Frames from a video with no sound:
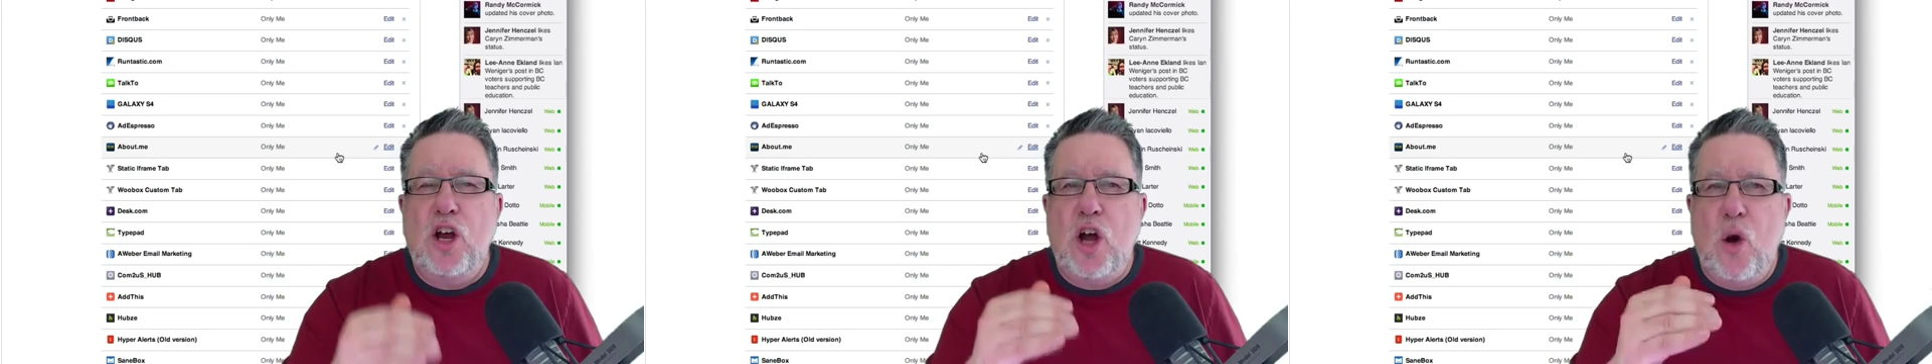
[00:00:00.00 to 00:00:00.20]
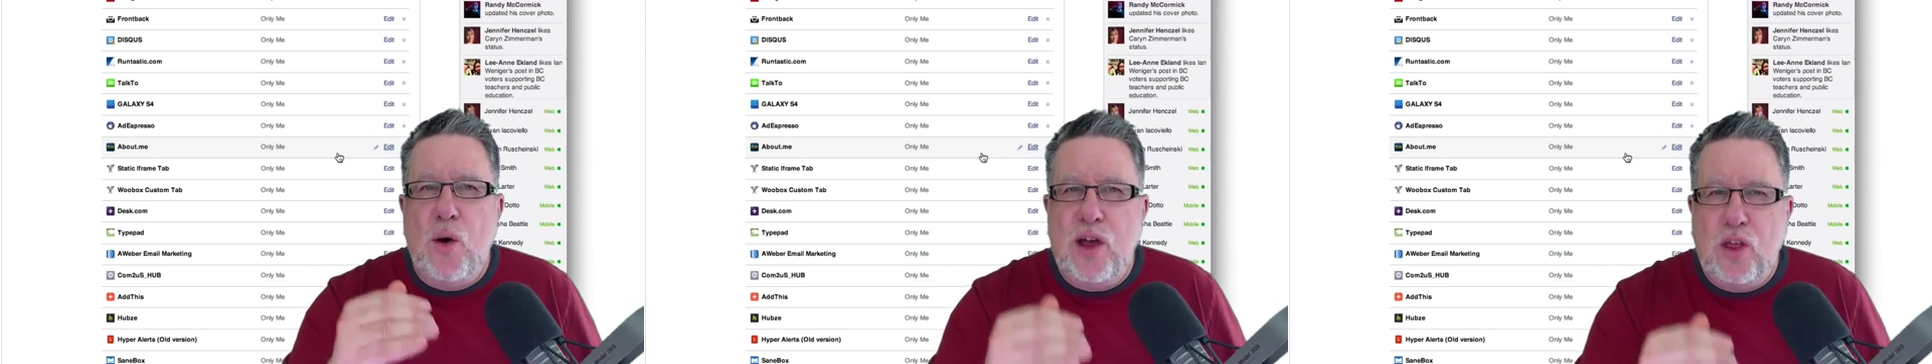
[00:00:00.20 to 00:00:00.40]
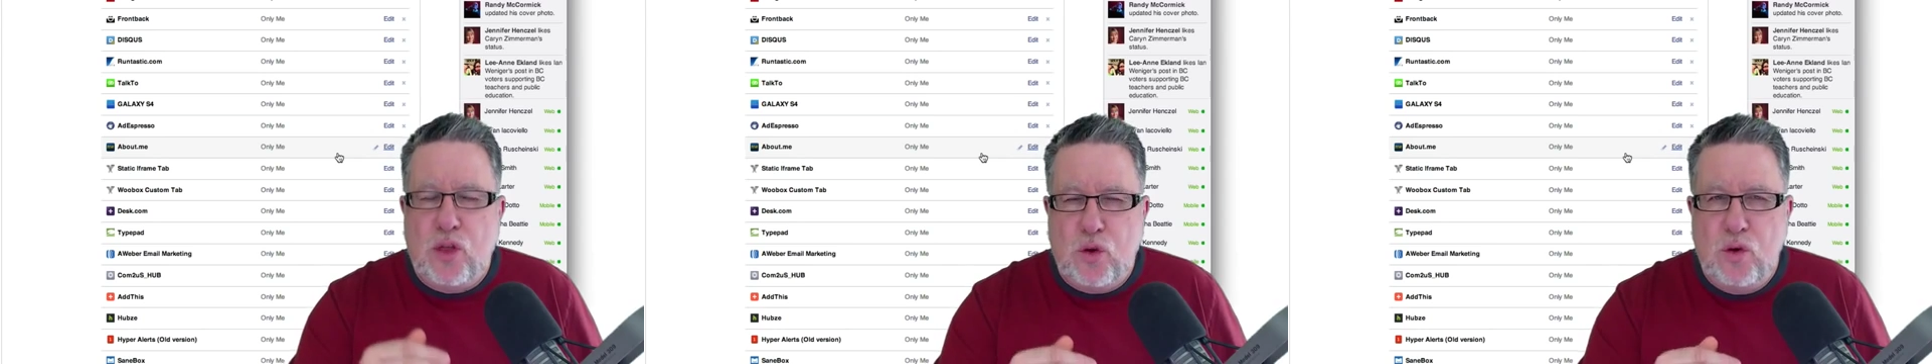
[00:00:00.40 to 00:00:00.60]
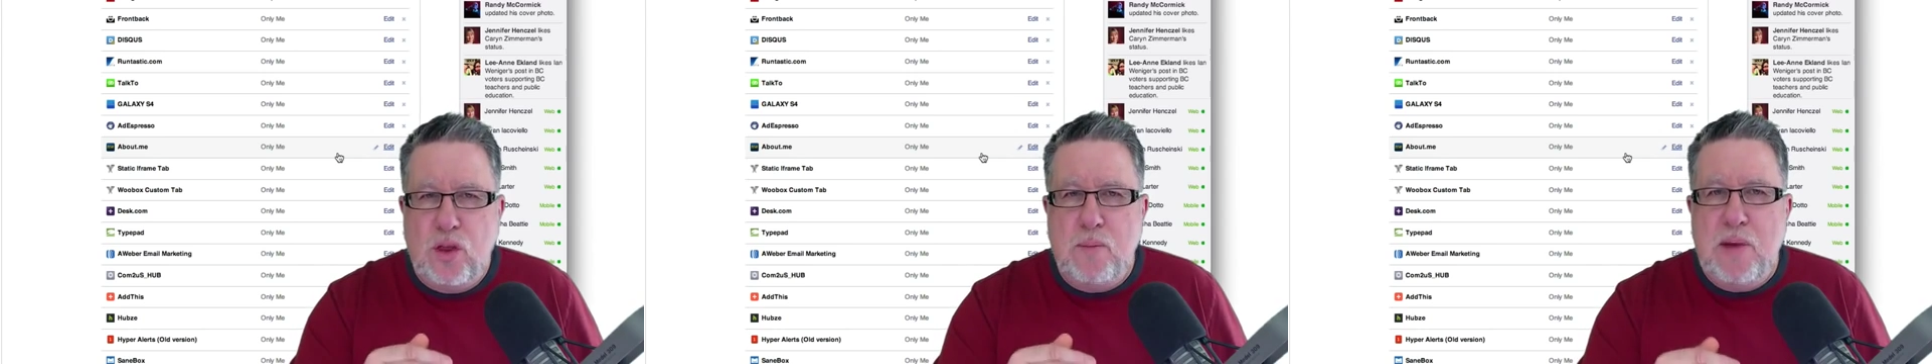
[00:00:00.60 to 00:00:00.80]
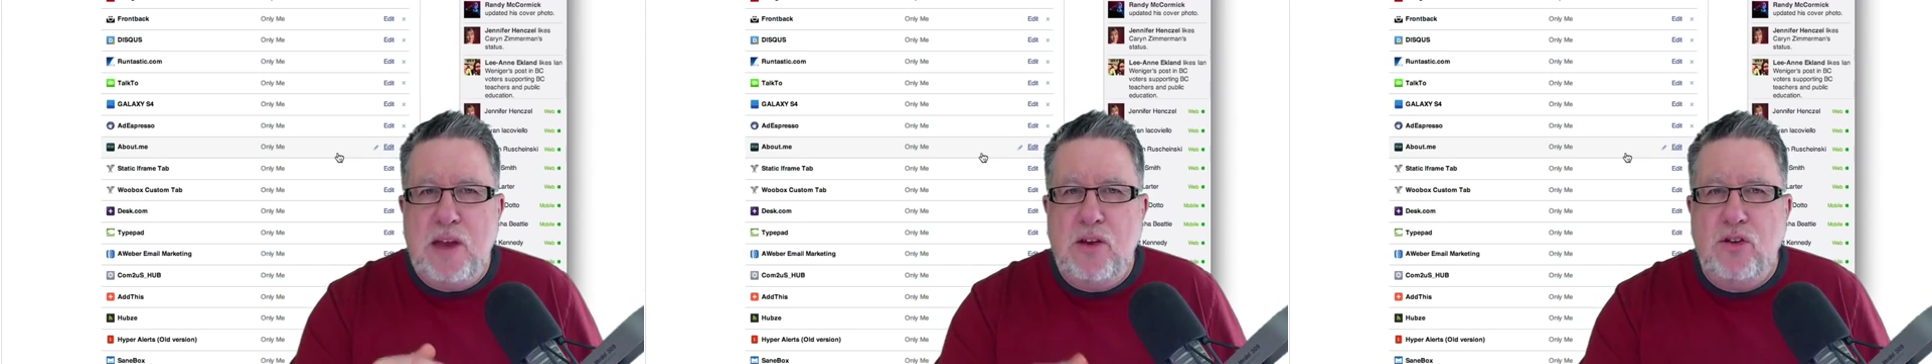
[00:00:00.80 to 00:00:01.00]
going through
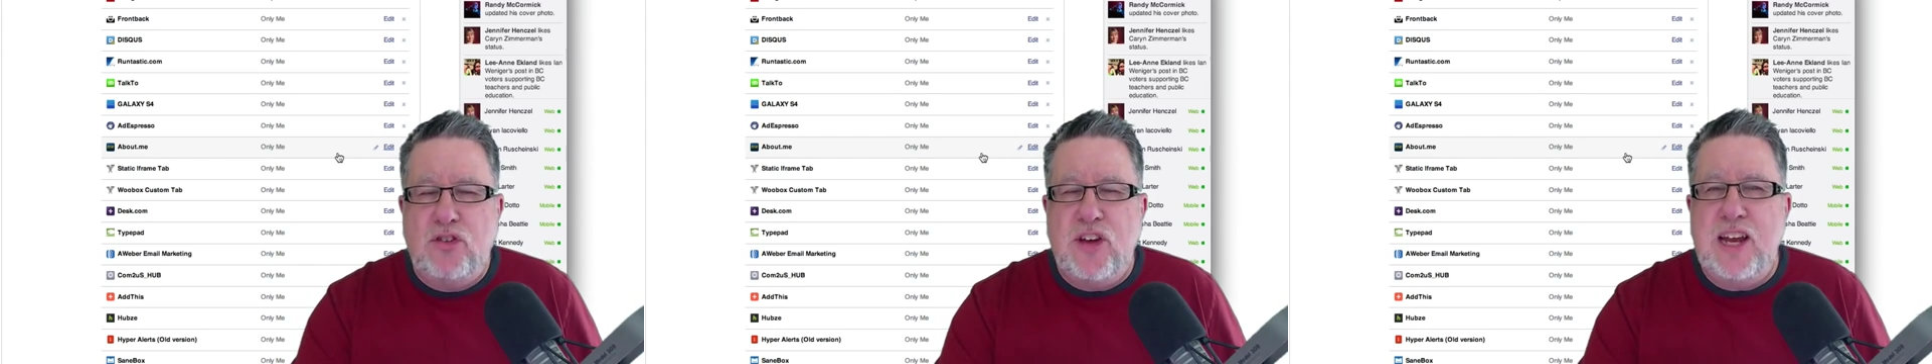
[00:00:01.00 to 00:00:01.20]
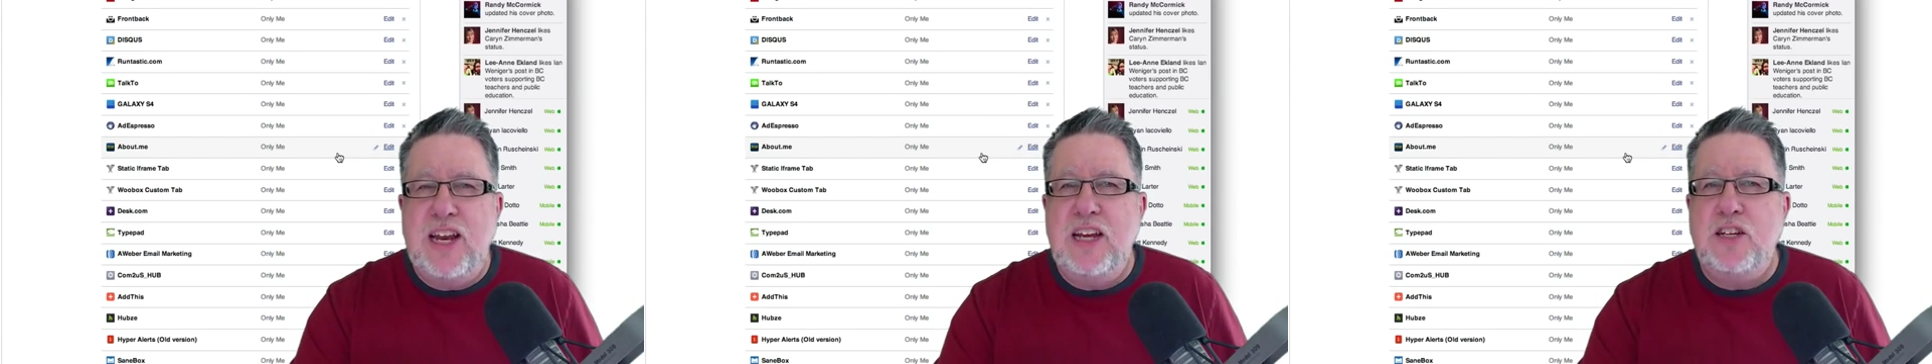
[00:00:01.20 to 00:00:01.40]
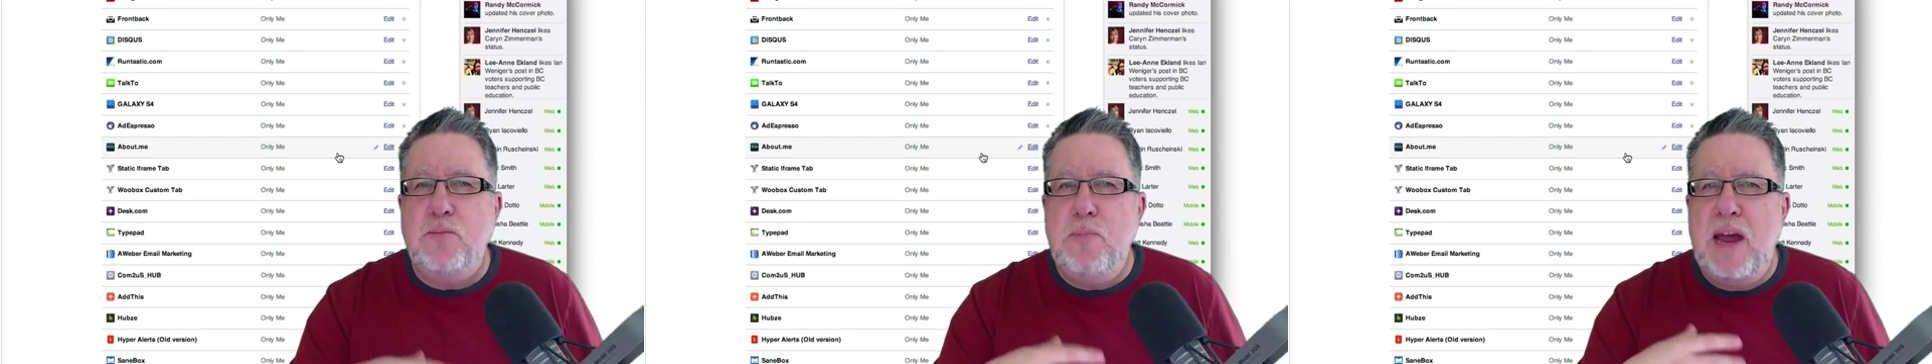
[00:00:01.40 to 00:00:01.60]
the menu settings,